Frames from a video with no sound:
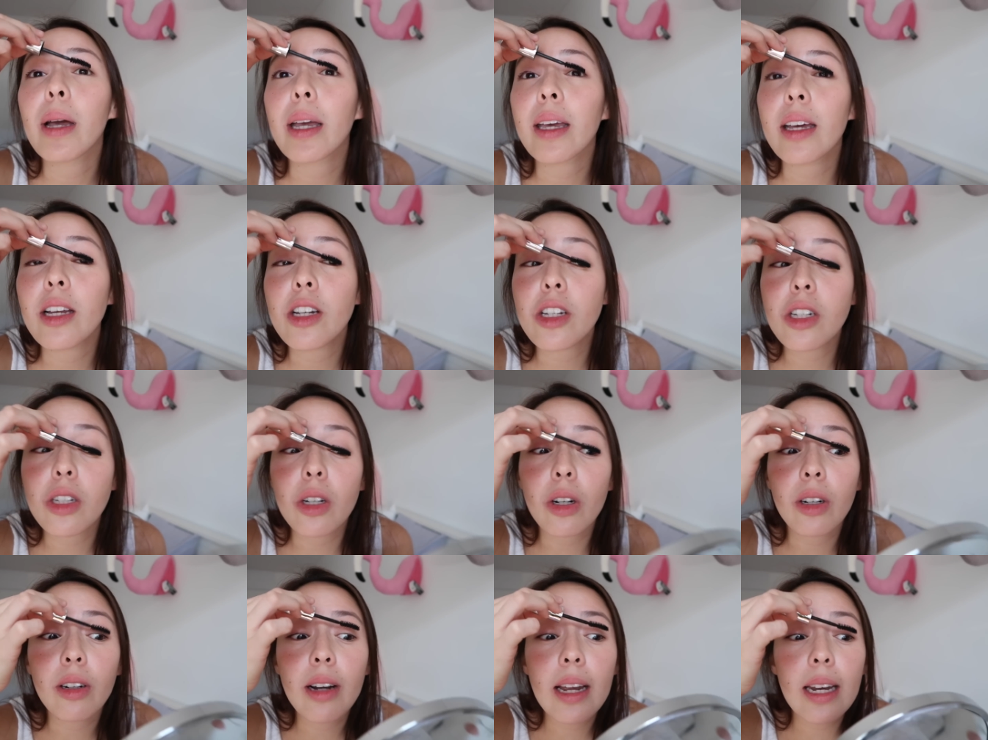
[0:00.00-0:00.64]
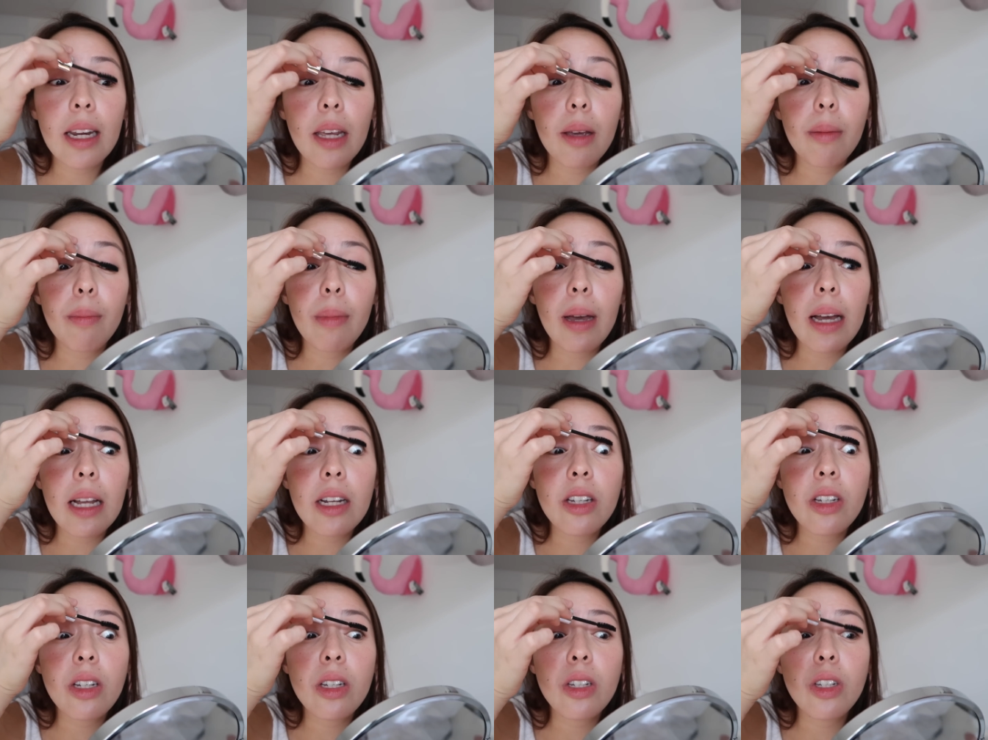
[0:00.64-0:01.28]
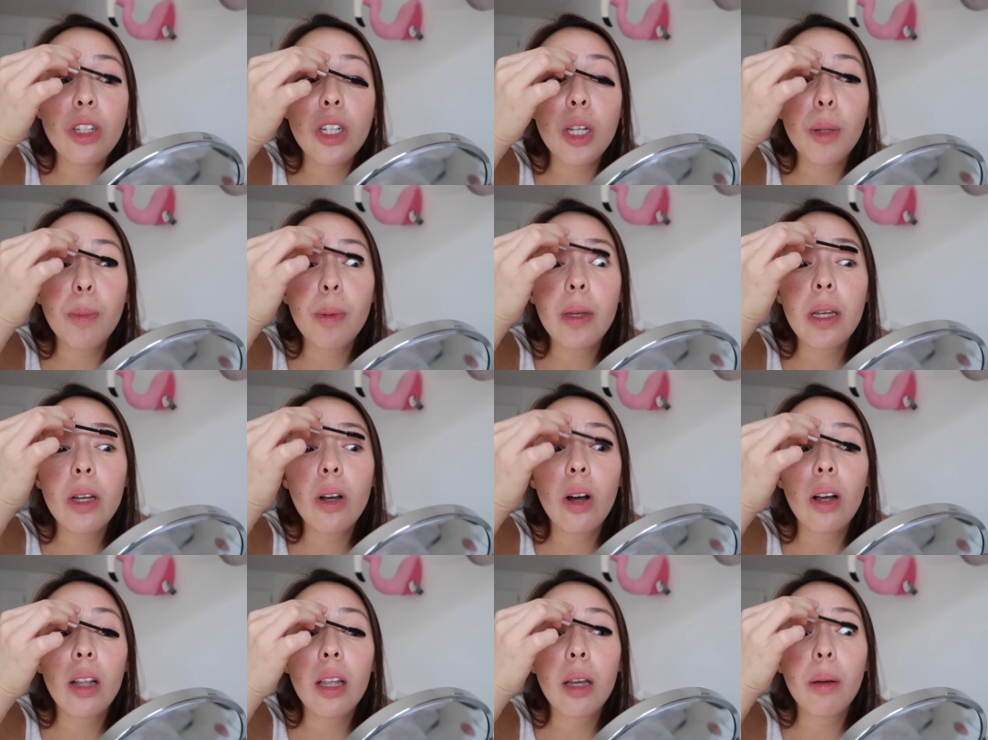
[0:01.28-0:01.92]
Um, I can just already imagine G
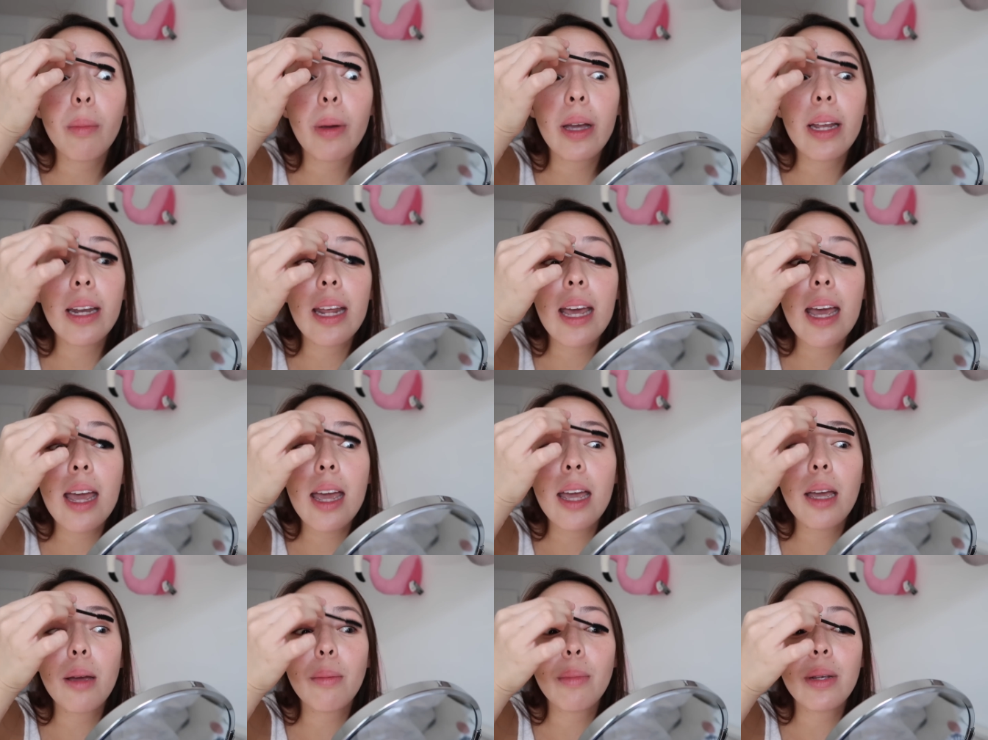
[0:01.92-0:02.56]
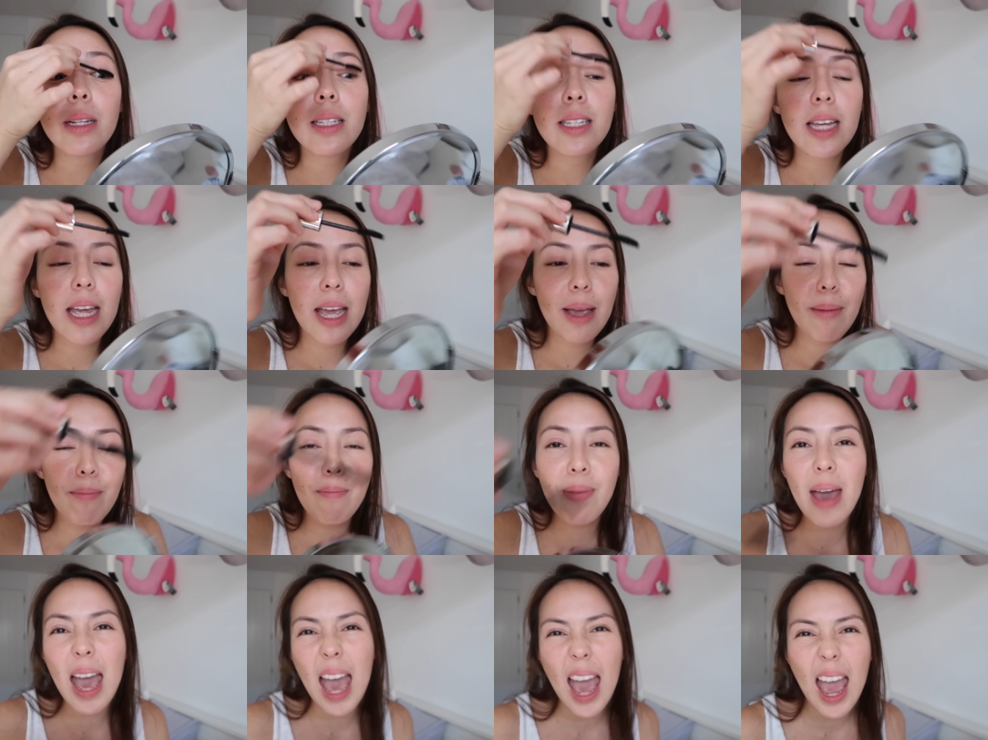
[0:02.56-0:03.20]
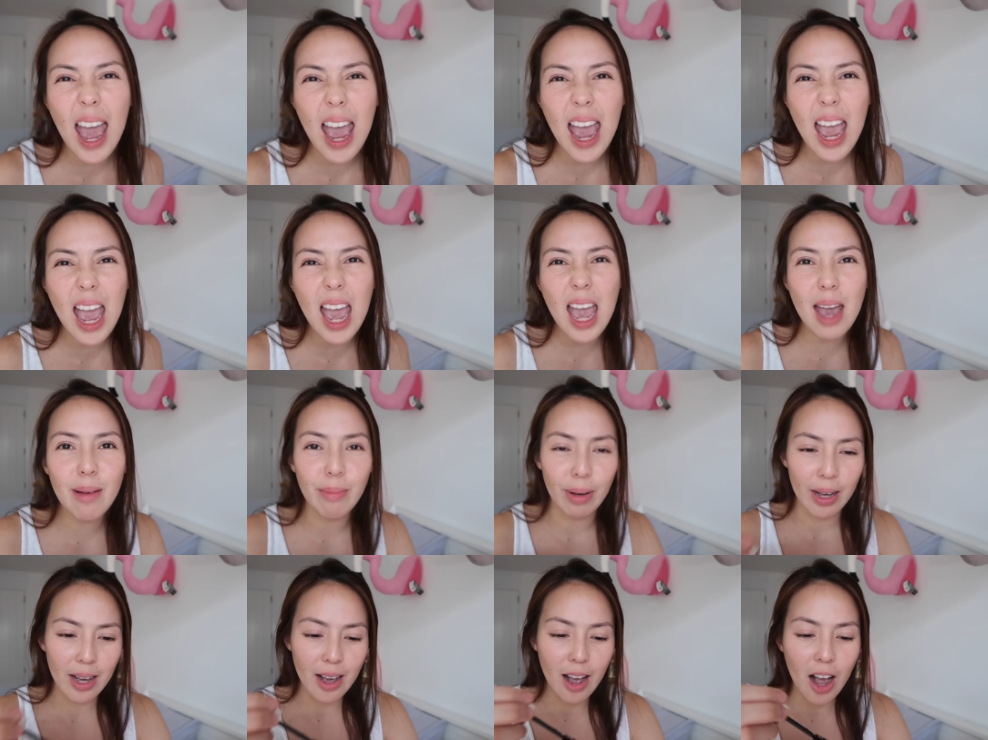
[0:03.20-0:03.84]
P calling my name and saying,
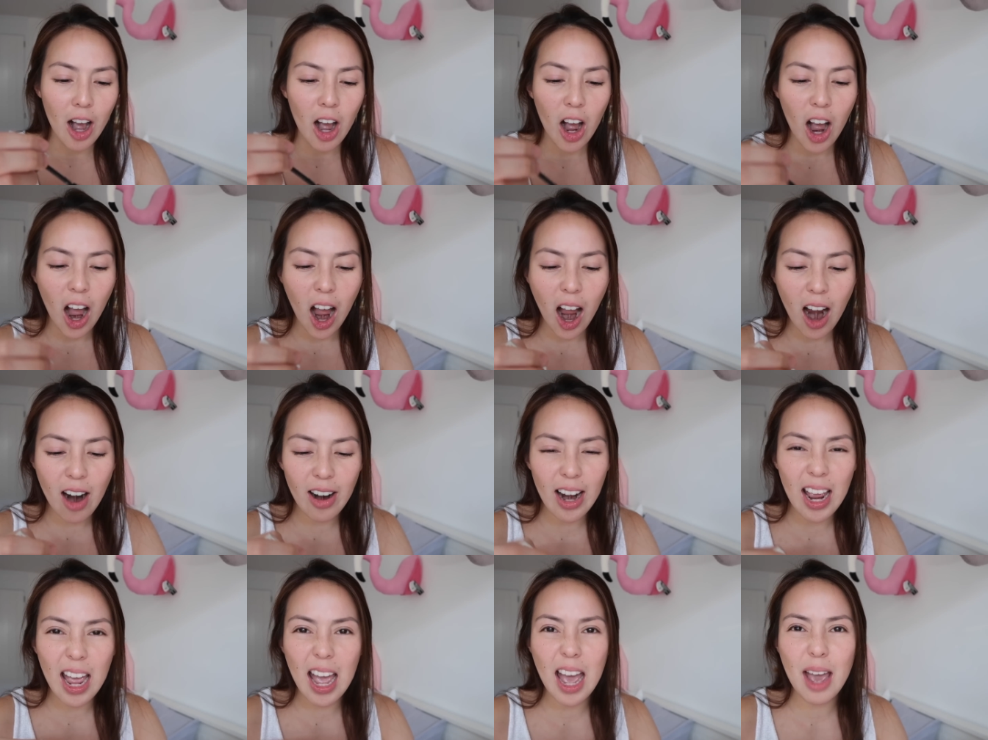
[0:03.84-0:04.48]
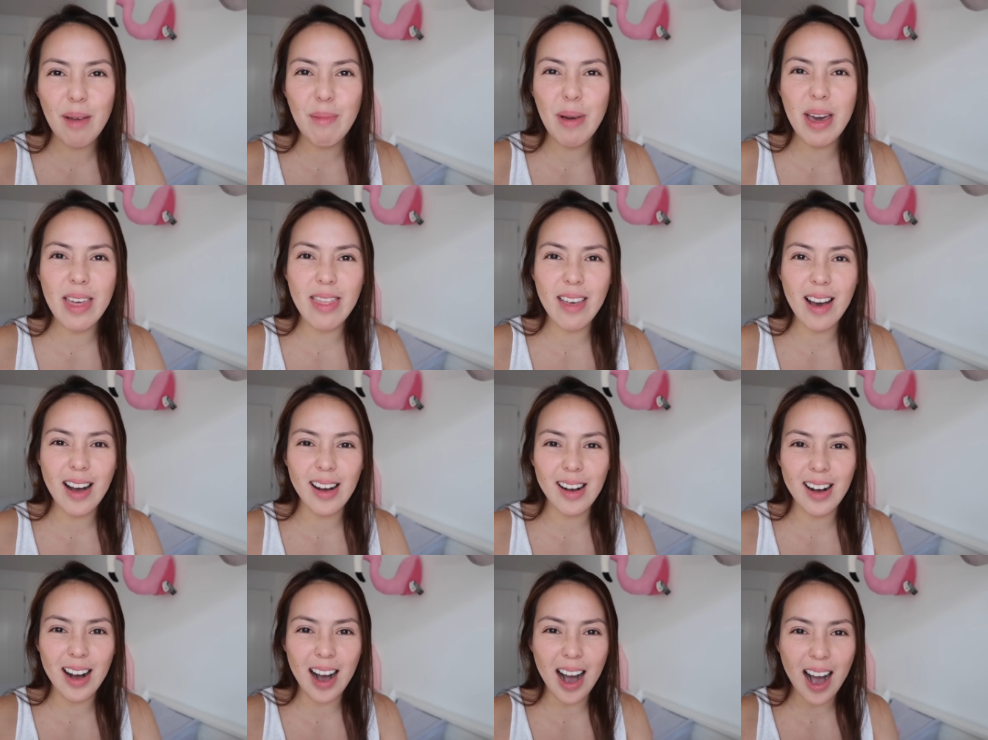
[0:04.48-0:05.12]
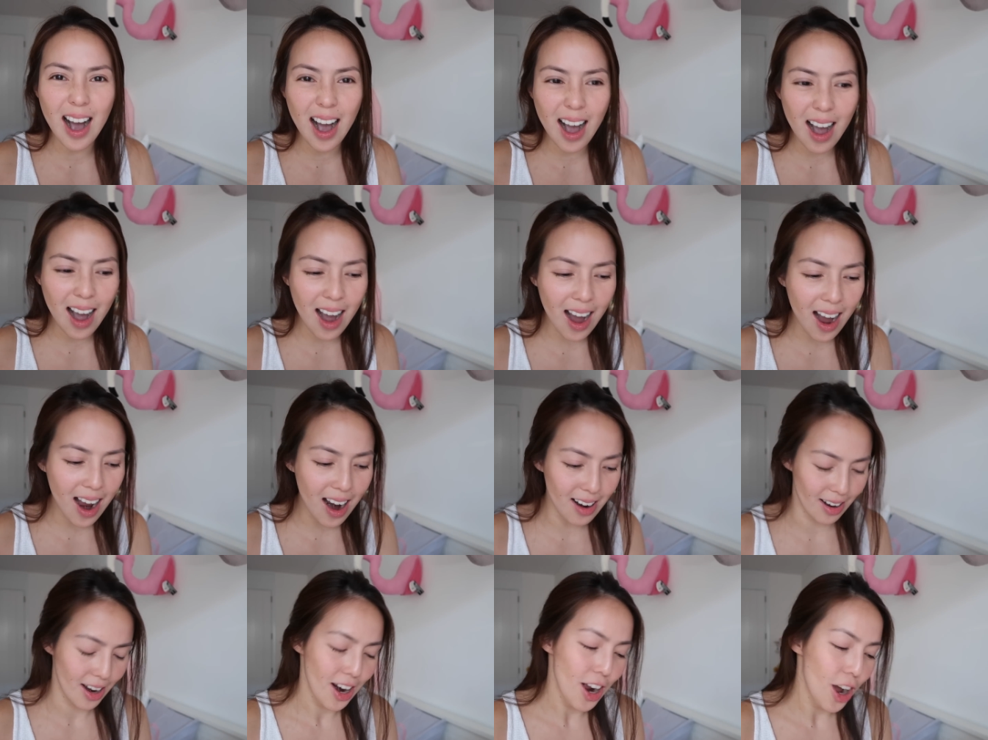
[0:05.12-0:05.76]
"Babe, hurry! I'm in the
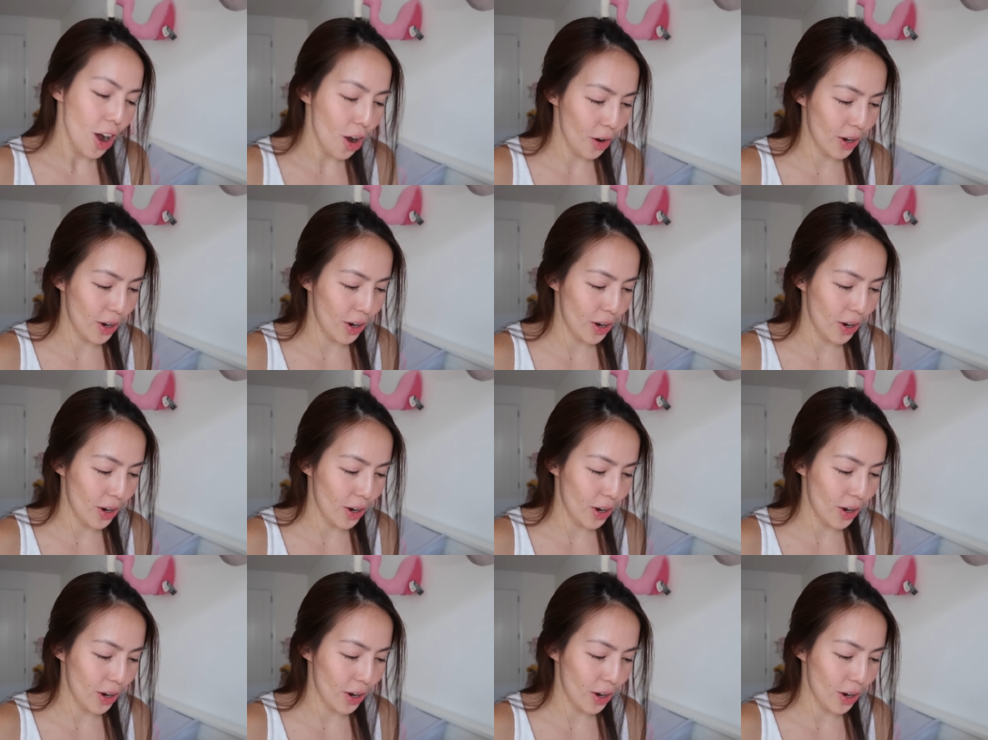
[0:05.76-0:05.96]
car."